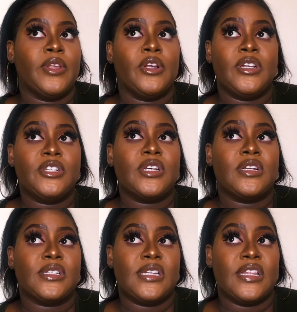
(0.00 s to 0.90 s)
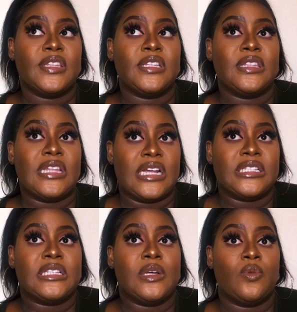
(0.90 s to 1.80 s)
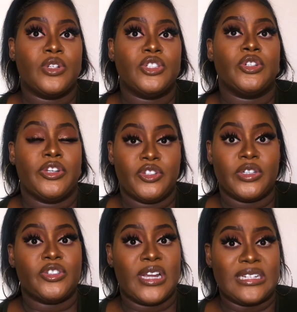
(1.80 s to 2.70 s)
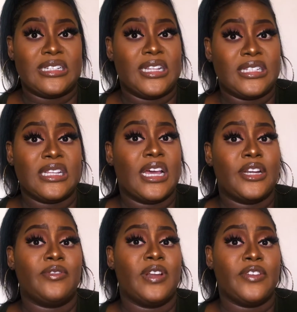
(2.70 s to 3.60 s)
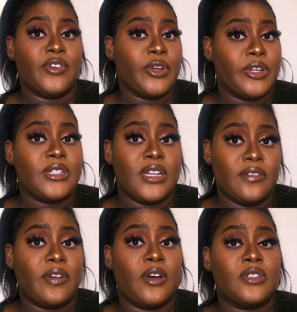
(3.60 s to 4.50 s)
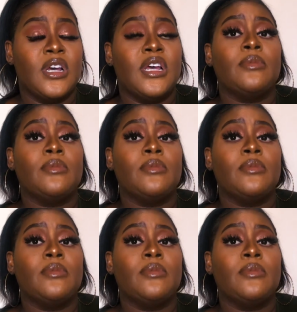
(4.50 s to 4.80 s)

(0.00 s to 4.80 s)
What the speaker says: you need to understand that that's what you're going to attract, and that's the kind of life you're going to live out,